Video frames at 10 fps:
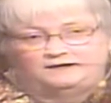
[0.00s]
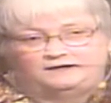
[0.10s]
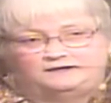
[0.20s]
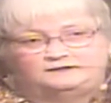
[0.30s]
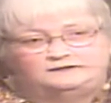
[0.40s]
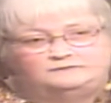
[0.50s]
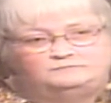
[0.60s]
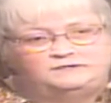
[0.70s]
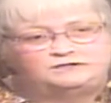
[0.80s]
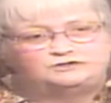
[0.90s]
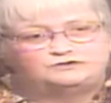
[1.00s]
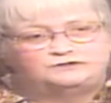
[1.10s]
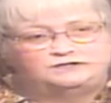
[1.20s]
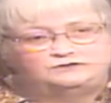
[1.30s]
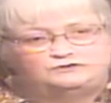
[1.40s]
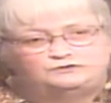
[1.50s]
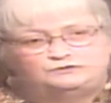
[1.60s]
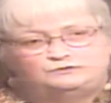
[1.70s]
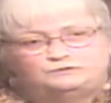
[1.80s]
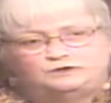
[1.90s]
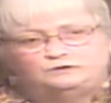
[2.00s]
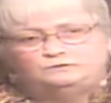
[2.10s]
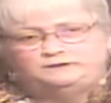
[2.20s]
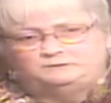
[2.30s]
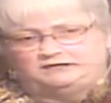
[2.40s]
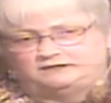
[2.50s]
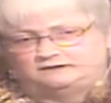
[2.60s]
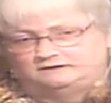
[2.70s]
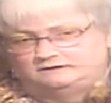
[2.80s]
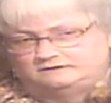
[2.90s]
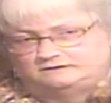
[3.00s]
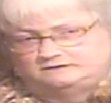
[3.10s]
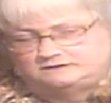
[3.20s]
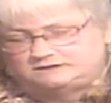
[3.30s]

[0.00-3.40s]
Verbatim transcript: and ministering to a holy man, a